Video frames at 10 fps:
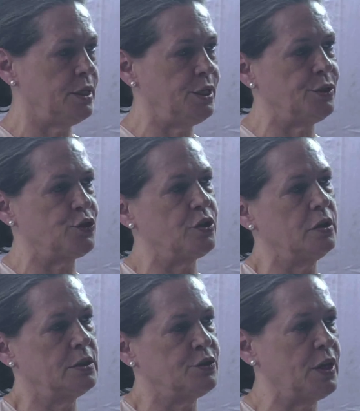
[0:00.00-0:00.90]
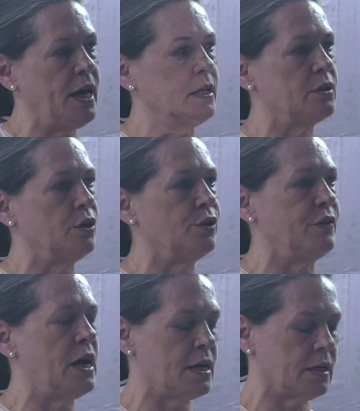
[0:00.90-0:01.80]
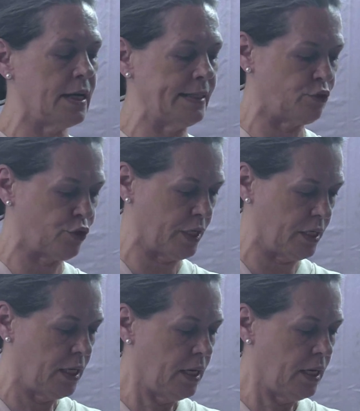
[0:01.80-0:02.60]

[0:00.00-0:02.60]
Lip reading: each state of our country,